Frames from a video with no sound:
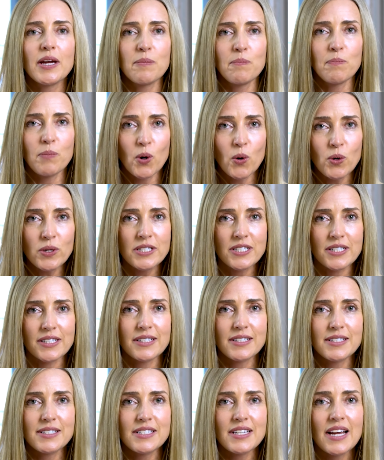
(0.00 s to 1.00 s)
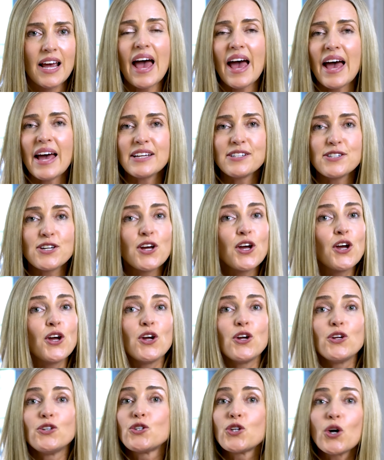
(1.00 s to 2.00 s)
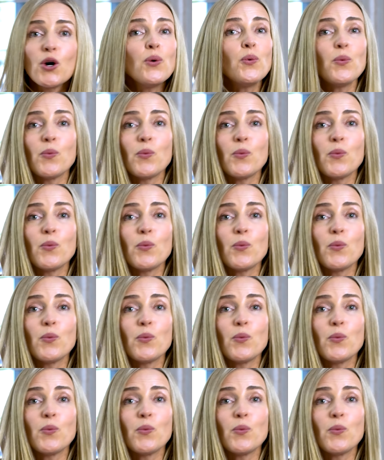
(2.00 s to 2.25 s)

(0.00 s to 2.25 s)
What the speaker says: important, and don't